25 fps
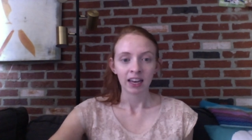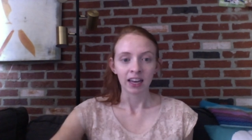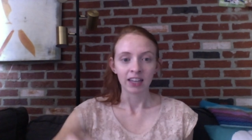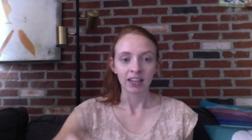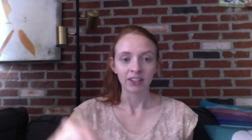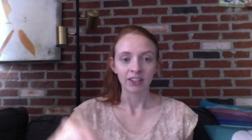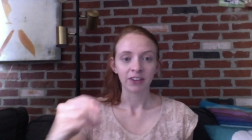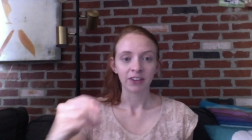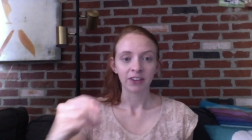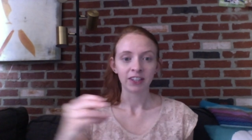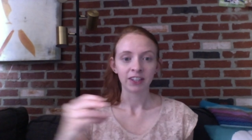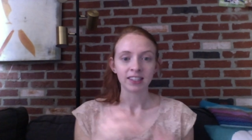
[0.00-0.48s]

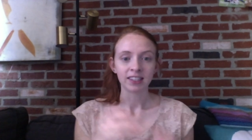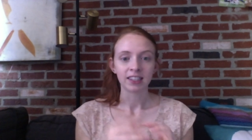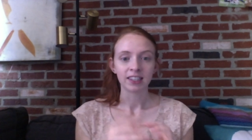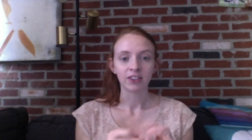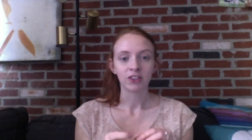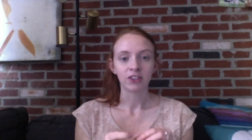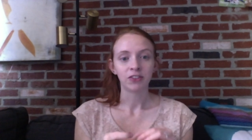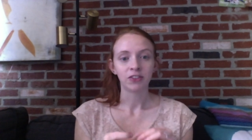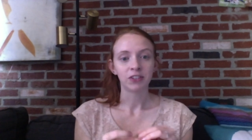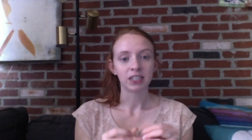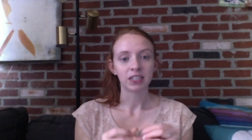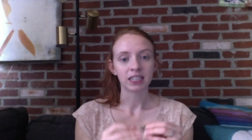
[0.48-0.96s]
And Siobhan
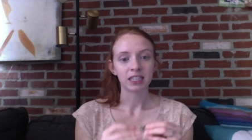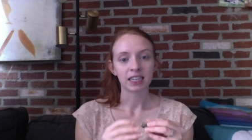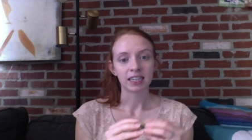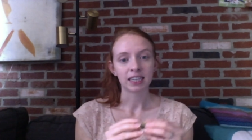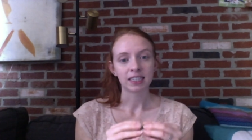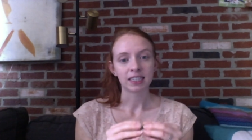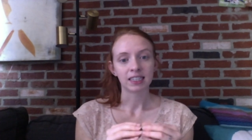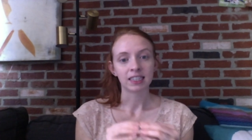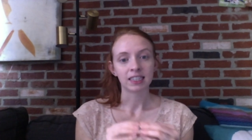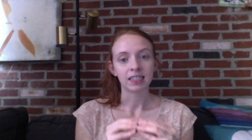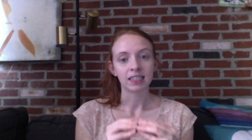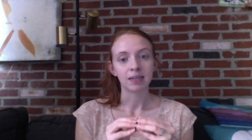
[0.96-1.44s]
says she really
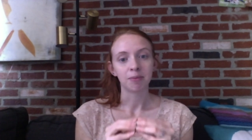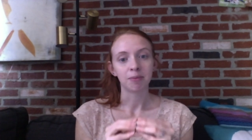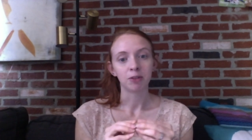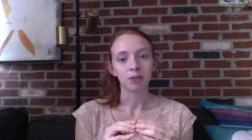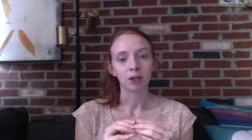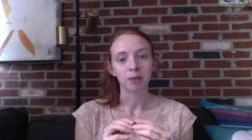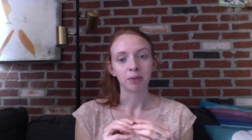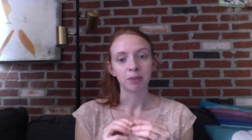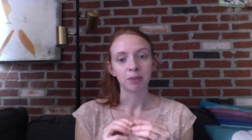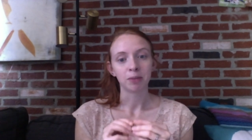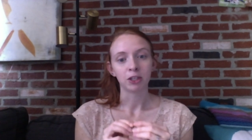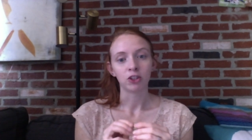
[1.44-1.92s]
likes to keep
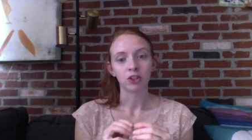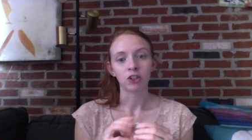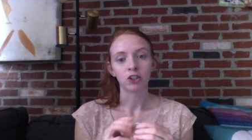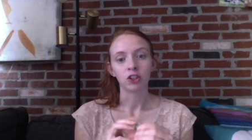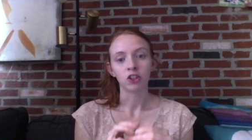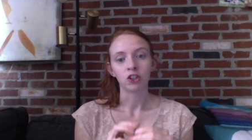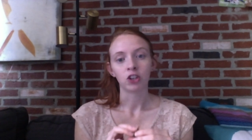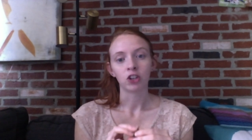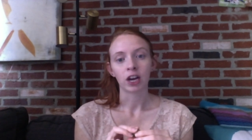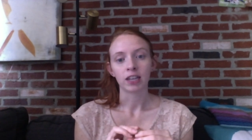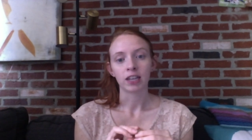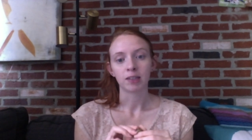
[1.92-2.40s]

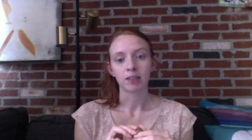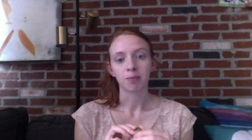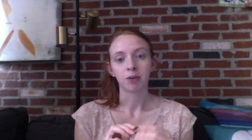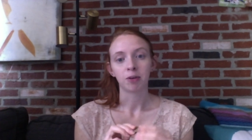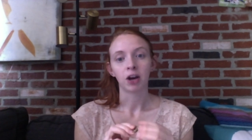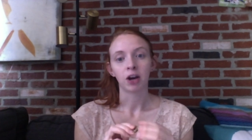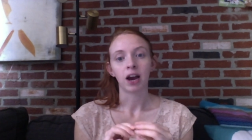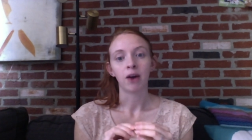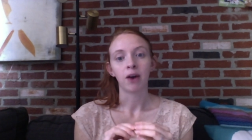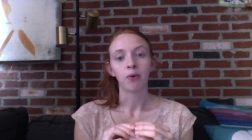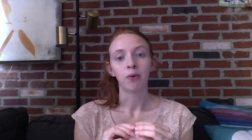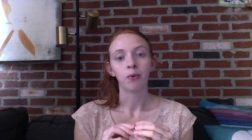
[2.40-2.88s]
Dalmatian
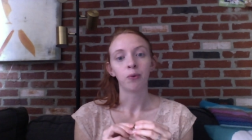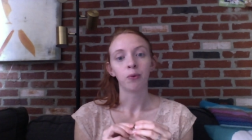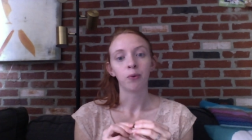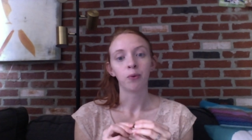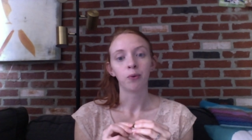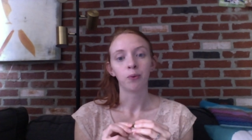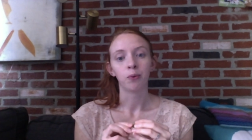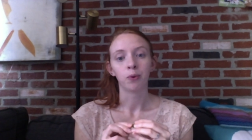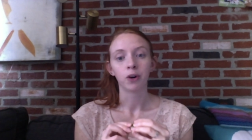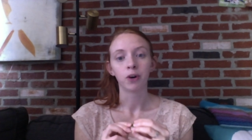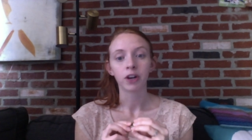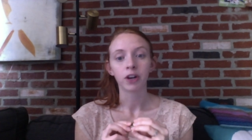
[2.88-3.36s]
jasper at
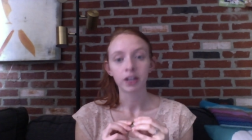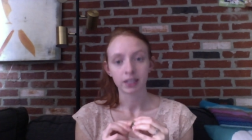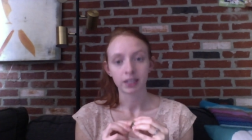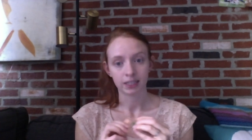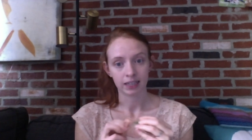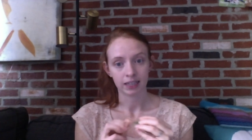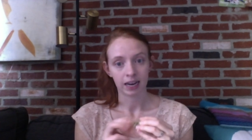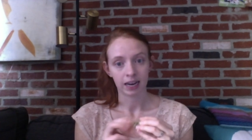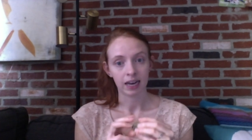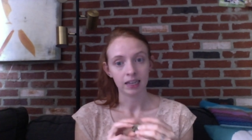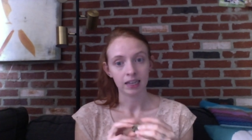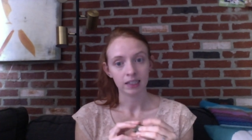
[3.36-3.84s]
her
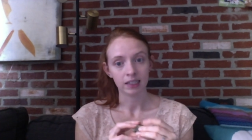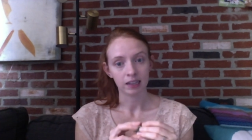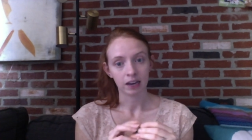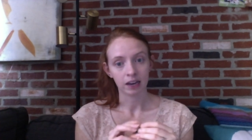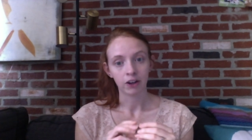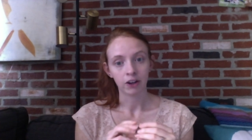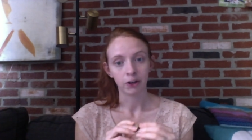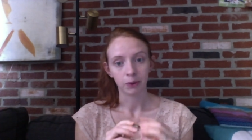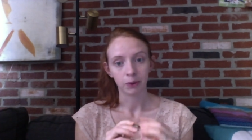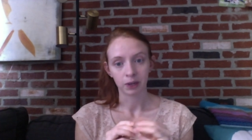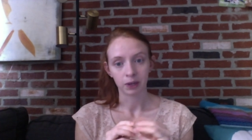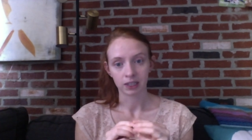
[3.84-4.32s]
work desk,
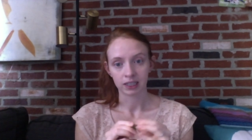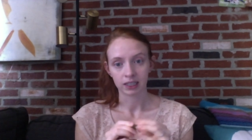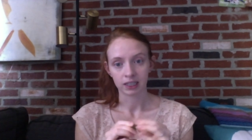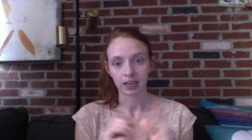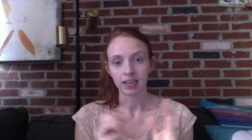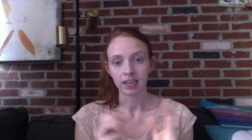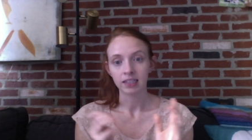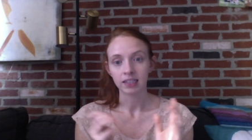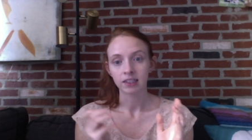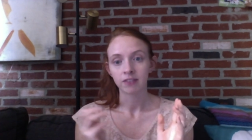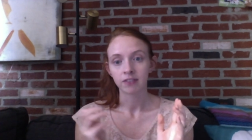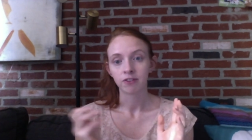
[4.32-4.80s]

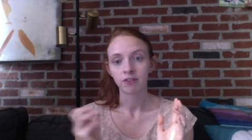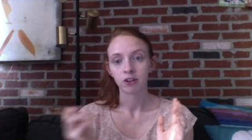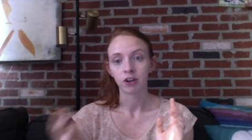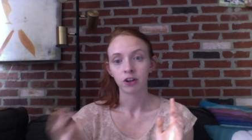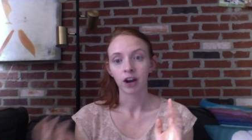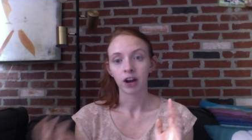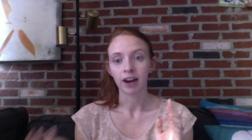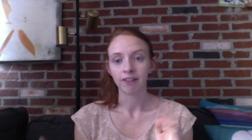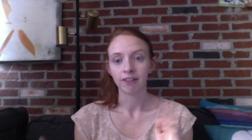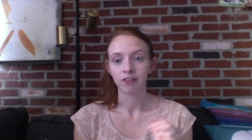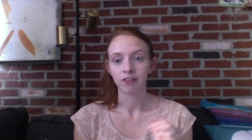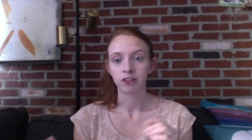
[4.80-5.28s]

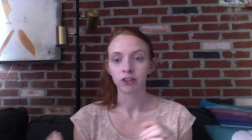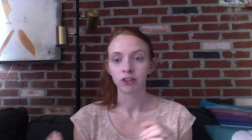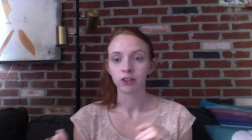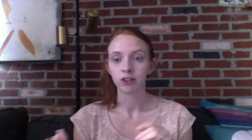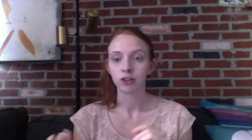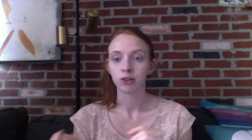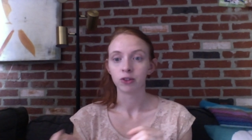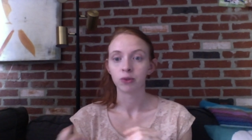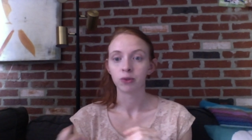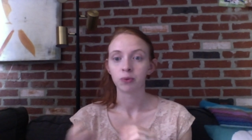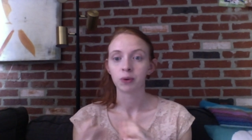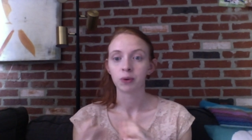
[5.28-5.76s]
for
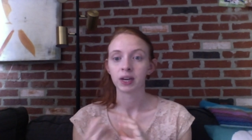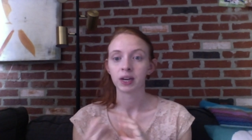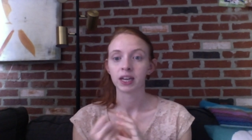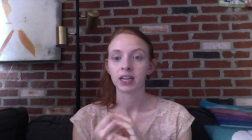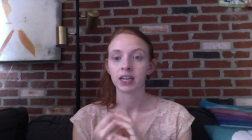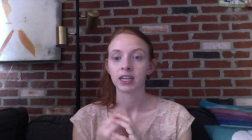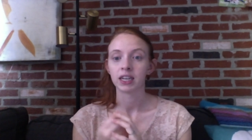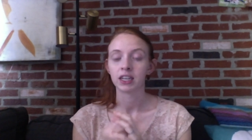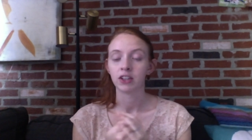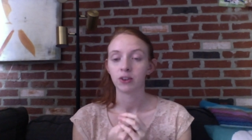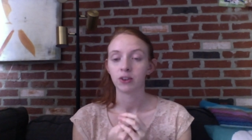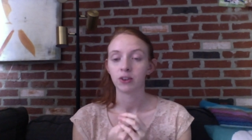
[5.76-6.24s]
afternoons
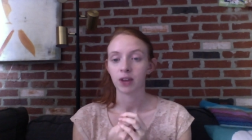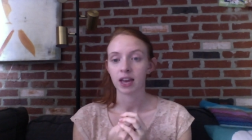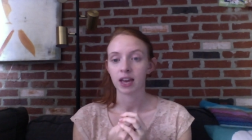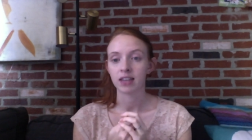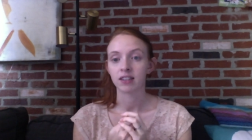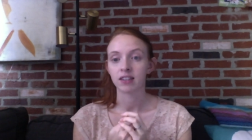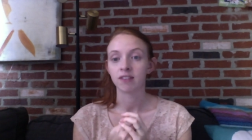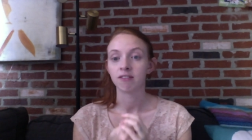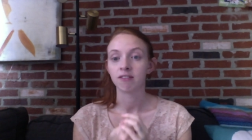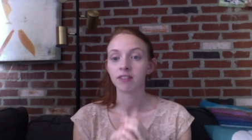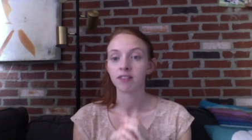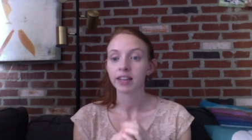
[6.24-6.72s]
when you
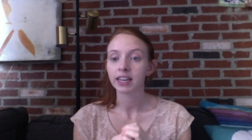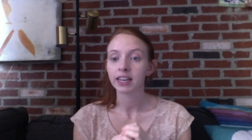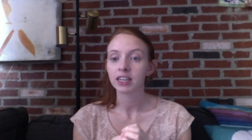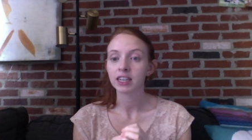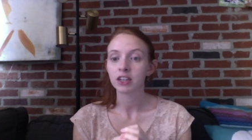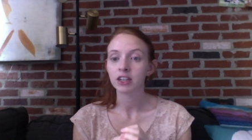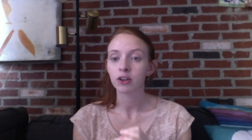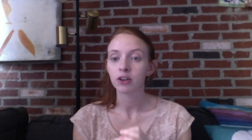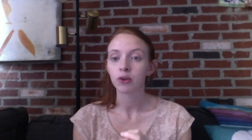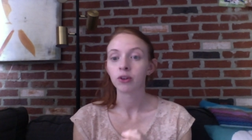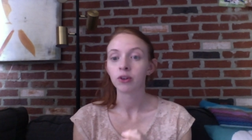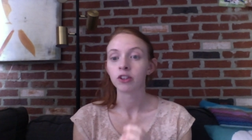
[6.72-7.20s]
get
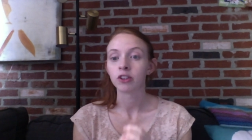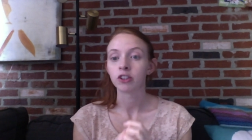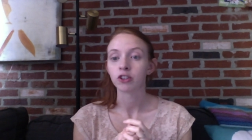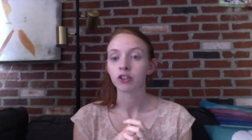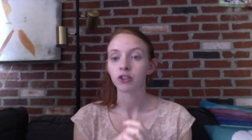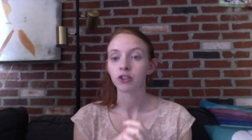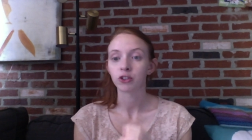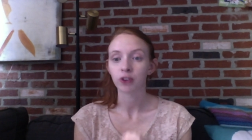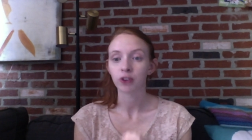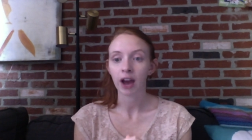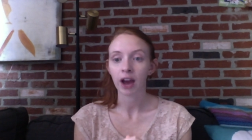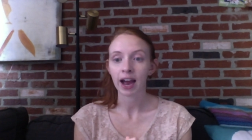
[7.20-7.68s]
deflated or
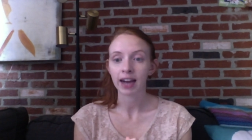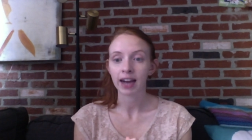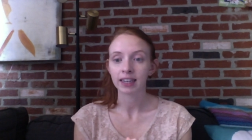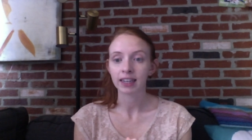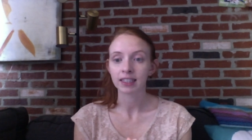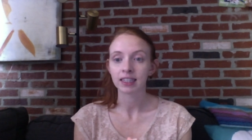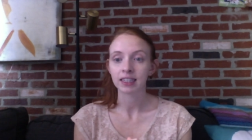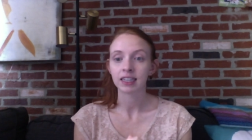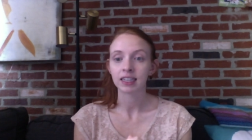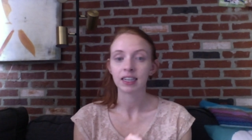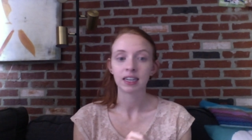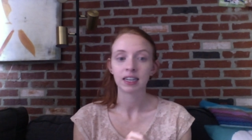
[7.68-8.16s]

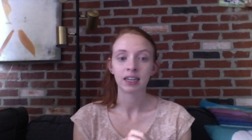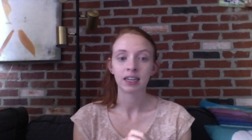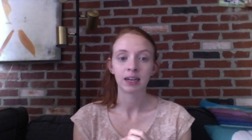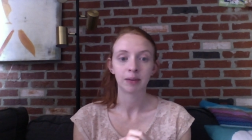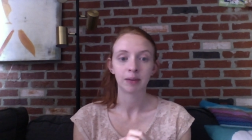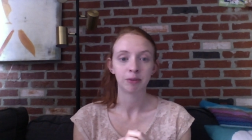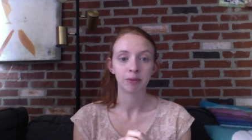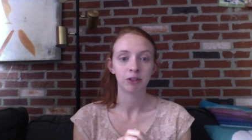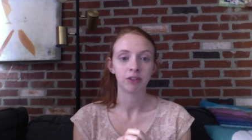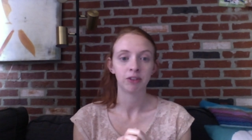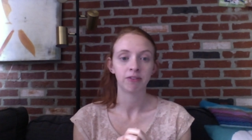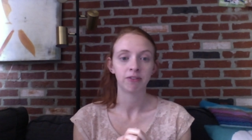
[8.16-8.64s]
distracted.
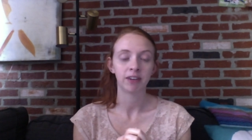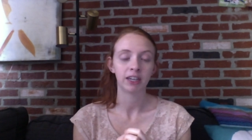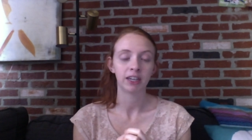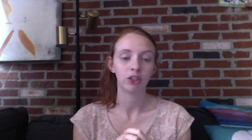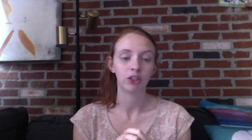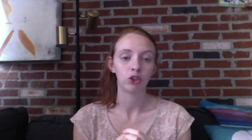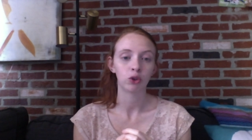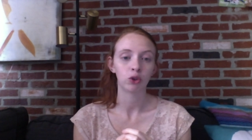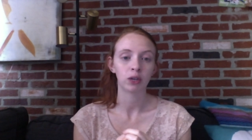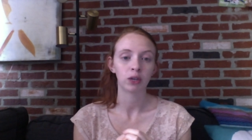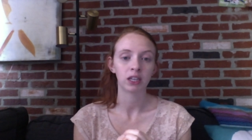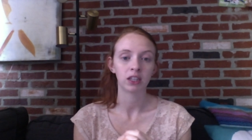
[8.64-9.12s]
Helps you to
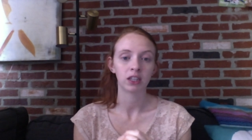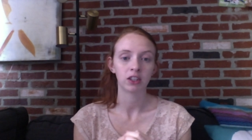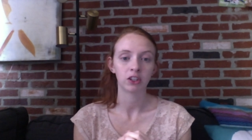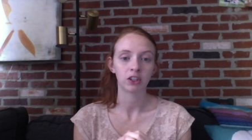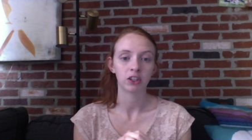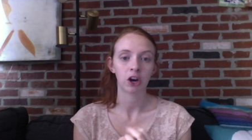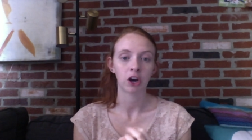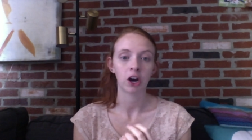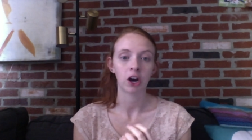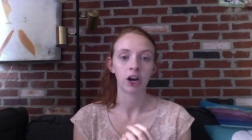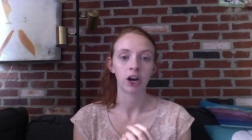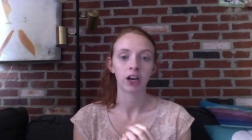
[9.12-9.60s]
find joy in
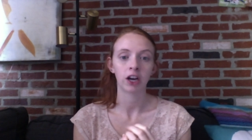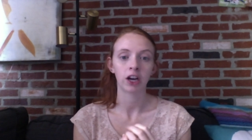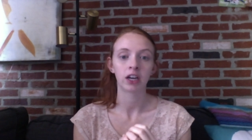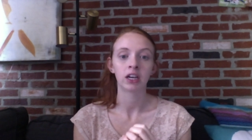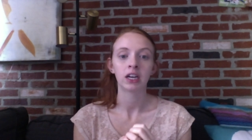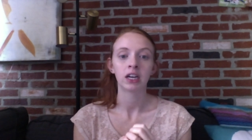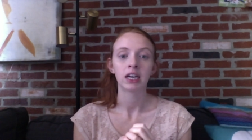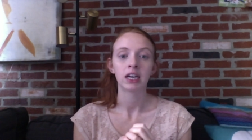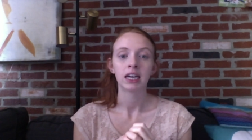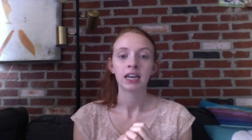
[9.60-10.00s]
the dark.